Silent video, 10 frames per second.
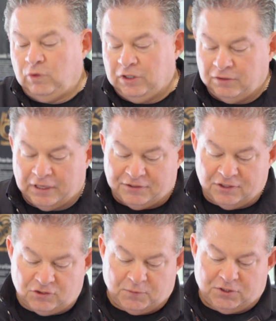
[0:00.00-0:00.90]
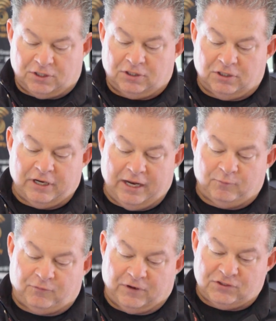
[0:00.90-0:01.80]
Well, at this particular
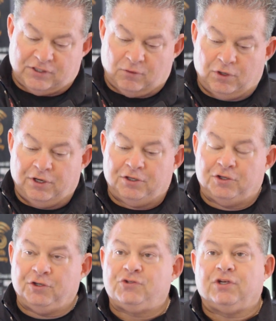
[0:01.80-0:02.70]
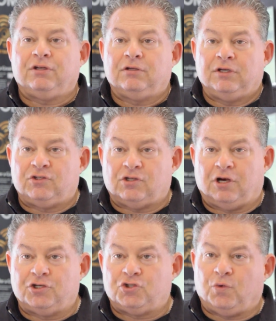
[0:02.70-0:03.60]
Hamfest that we're introducing is the
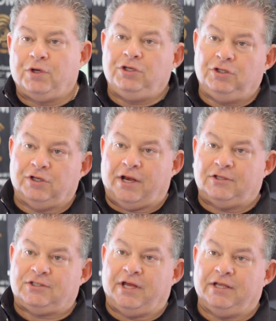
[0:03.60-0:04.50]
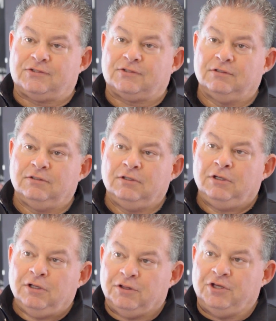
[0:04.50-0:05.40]
largest one in the United States.
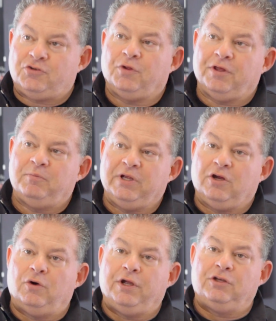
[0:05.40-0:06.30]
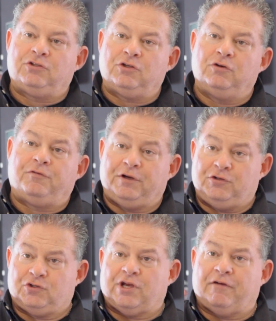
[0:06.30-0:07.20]
This will then be going to
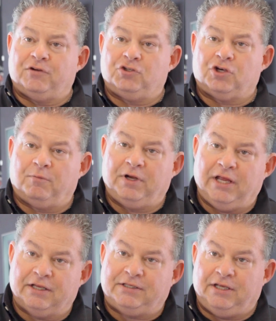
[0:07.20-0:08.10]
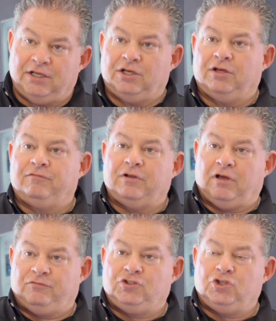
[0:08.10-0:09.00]
Friedrichshafen, Germany at the end of,
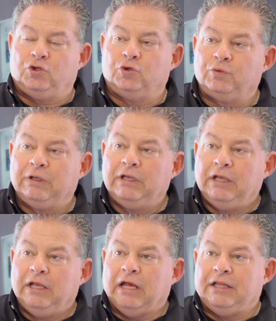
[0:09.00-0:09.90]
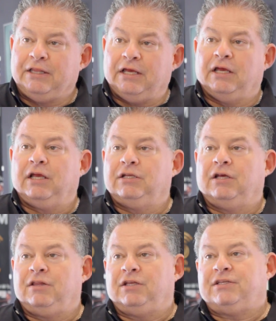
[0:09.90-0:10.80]
of June. And then
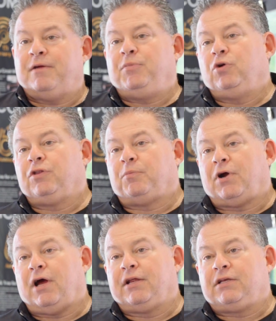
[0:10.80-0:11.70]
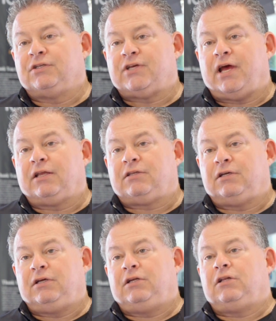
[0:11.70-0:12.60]
the debut of the product is at
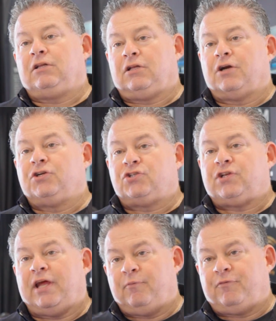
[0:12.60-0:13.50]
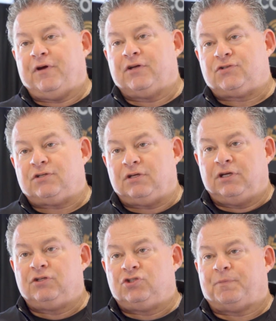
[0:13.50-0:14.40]
the largest Hamfest
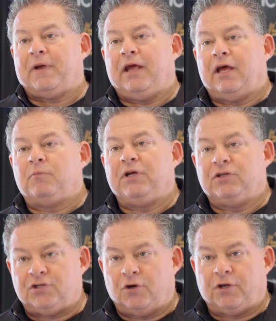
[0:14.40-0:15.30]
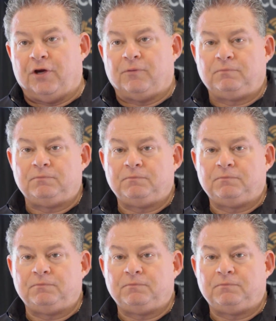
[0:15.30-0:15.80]
in Japan, being Tokyo.